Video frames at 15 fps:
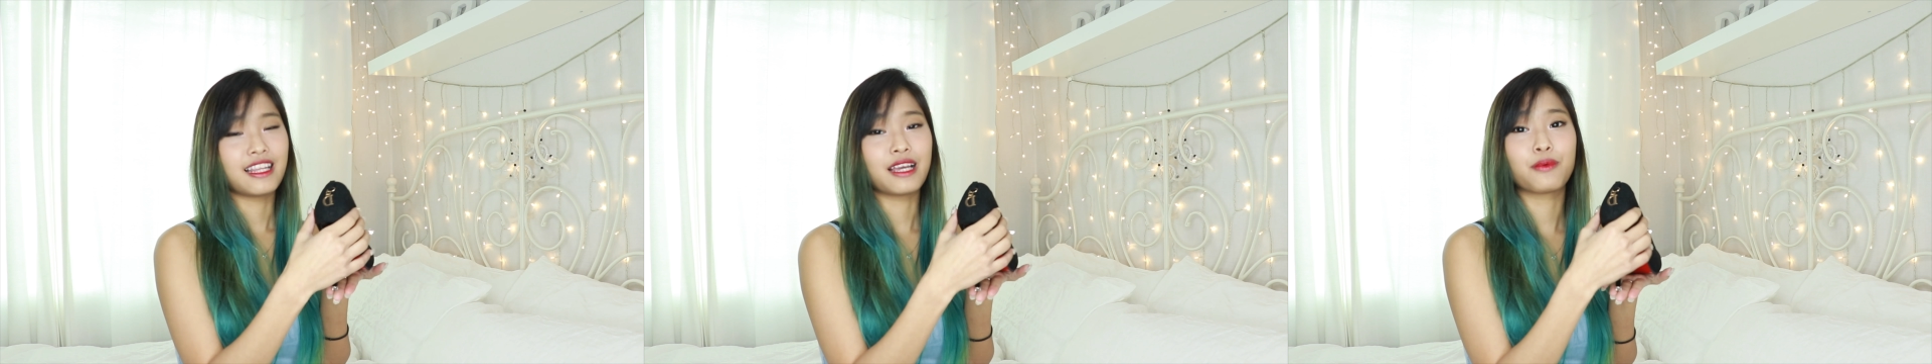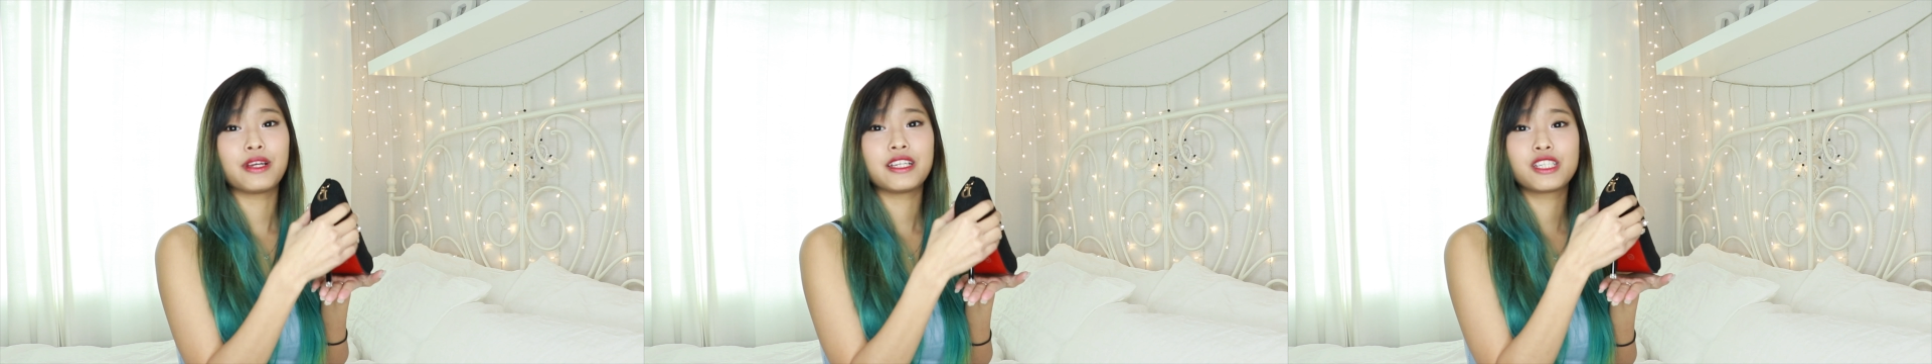
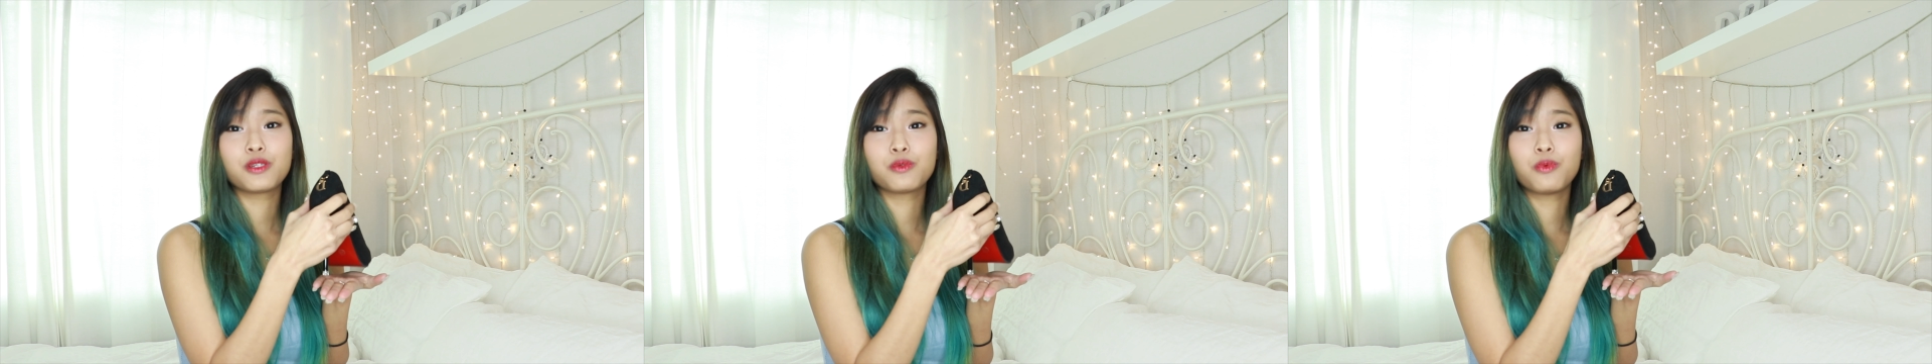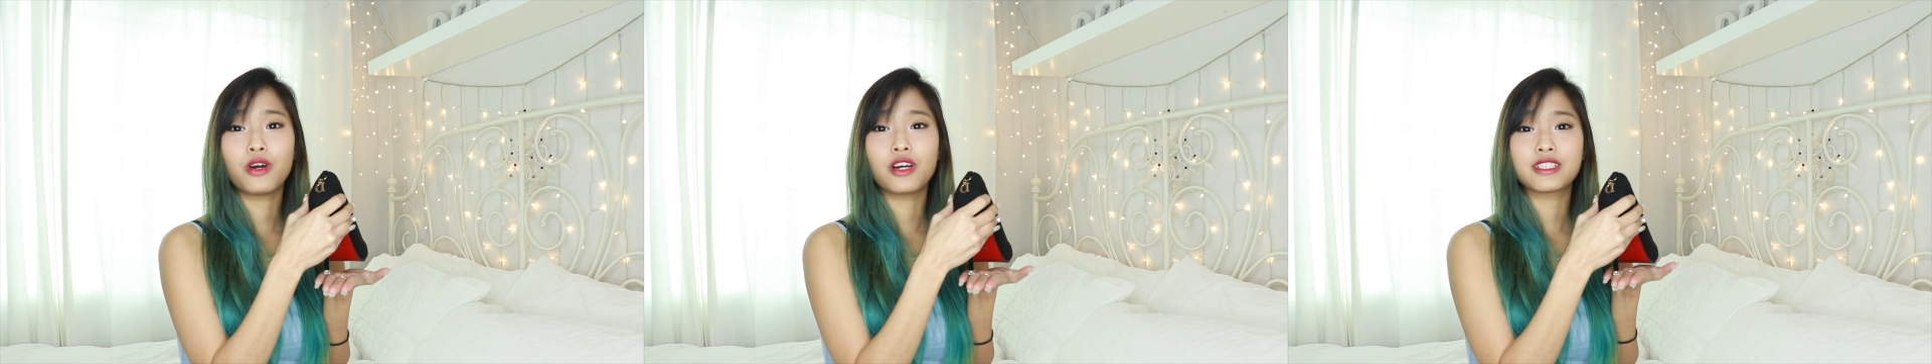like when she
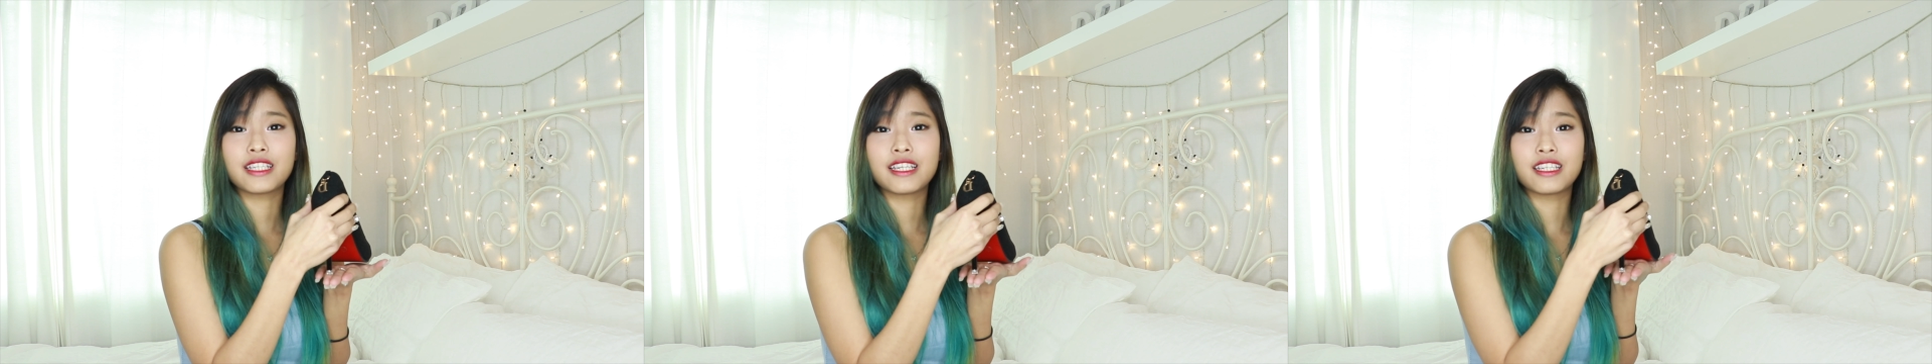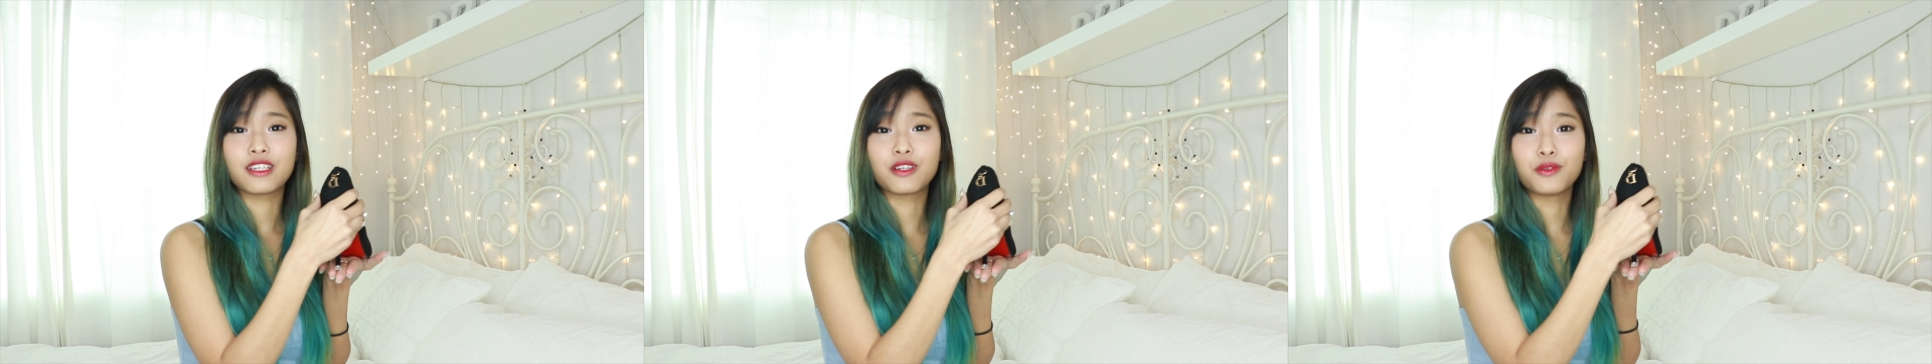walks
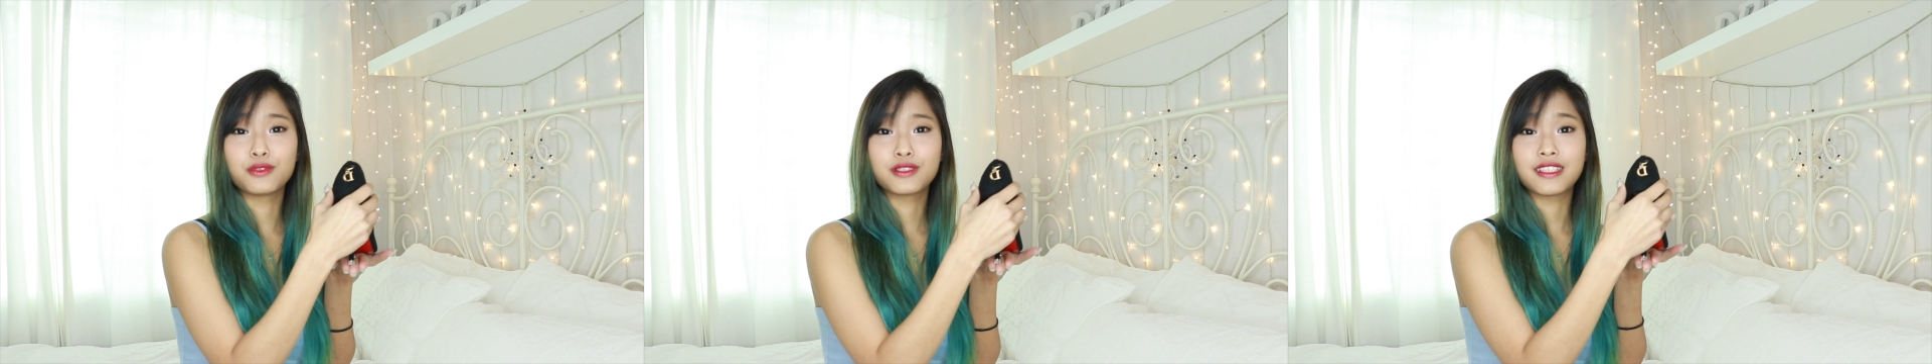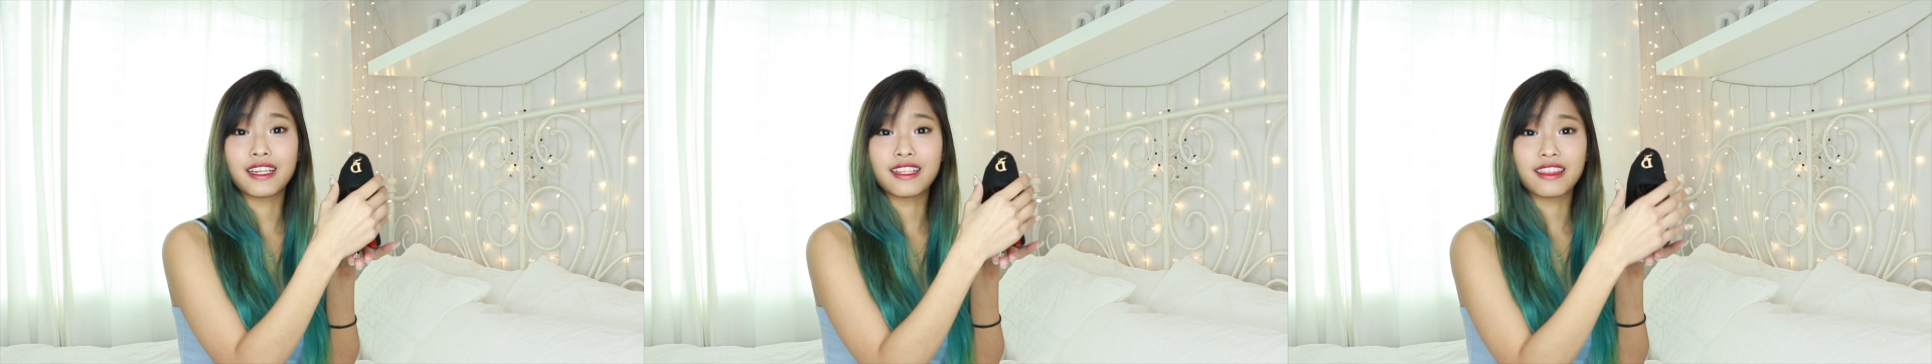and it
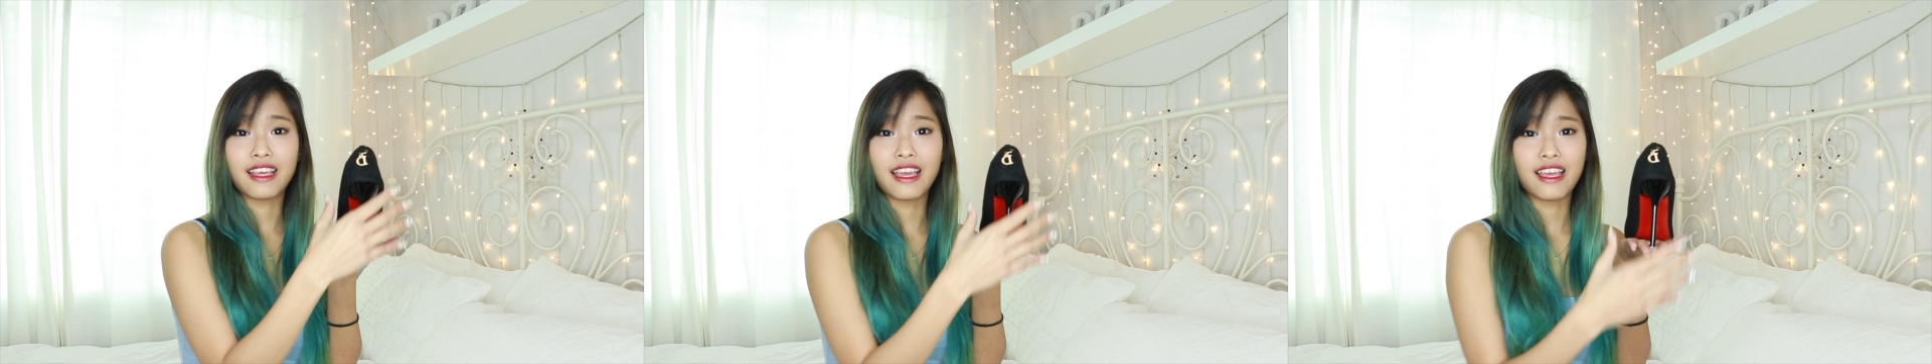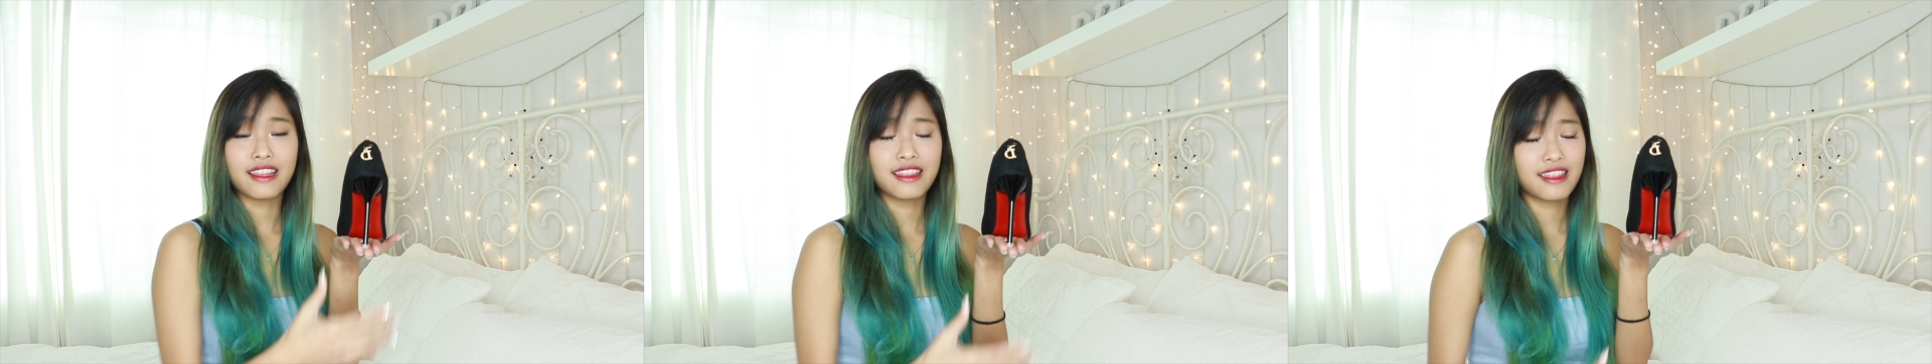goes like
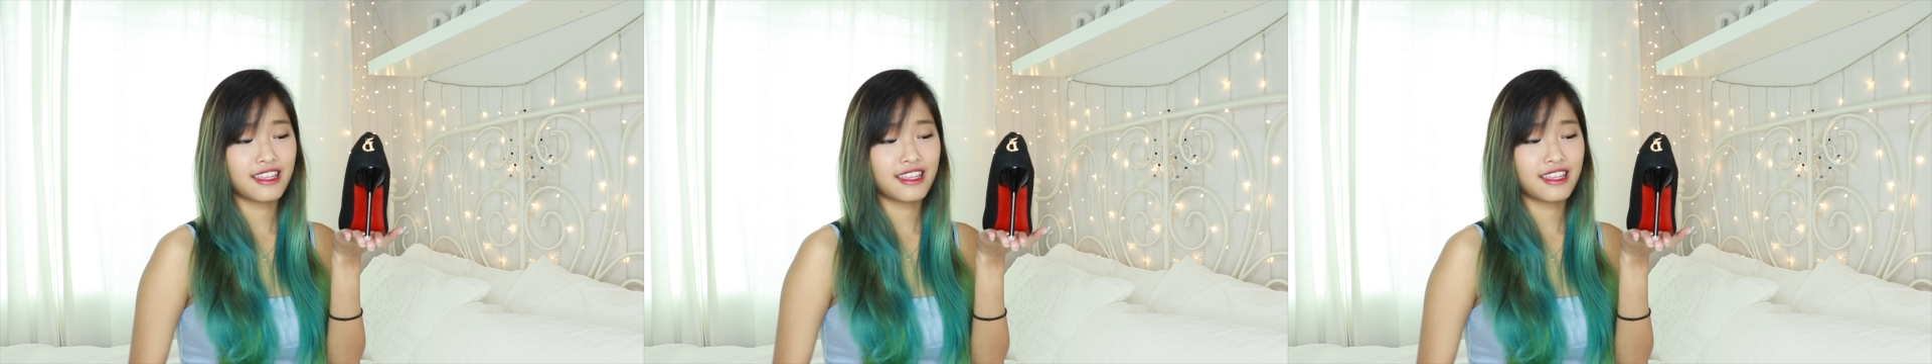that,